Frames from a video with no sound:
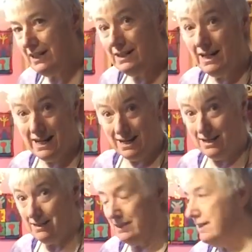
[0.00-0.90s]
in
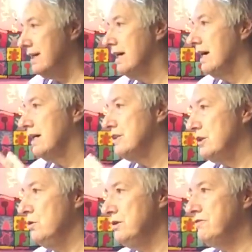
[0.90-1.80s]
here
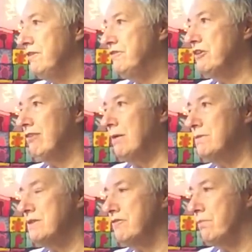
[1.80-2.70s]
250
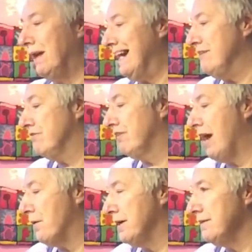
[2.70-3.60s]
grams of plain
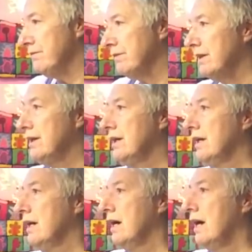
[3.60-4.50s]
flour,
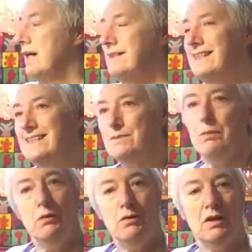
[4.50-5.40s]
a
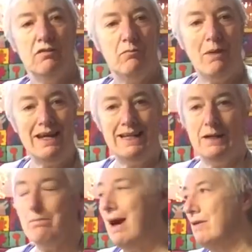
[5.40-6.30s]
teaspoon of
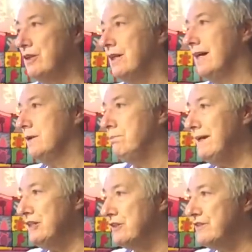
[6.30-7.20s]
baking powder and a
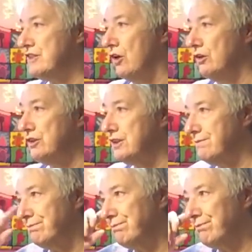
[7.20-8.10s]
pinch of salt.
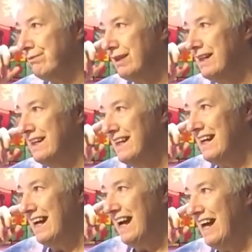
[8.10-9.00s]

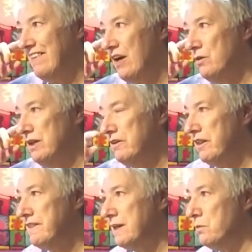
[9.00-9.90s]
And the only
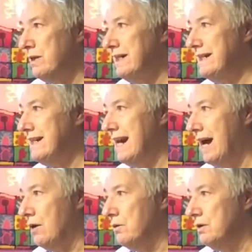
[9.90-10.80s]
other thing we need
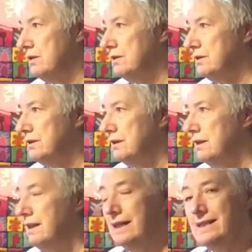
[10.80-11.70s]
now
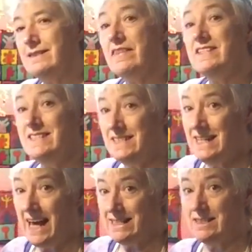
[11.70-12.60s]
is the
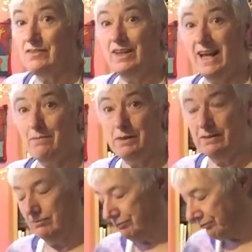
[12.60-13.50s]
zest of a lemon.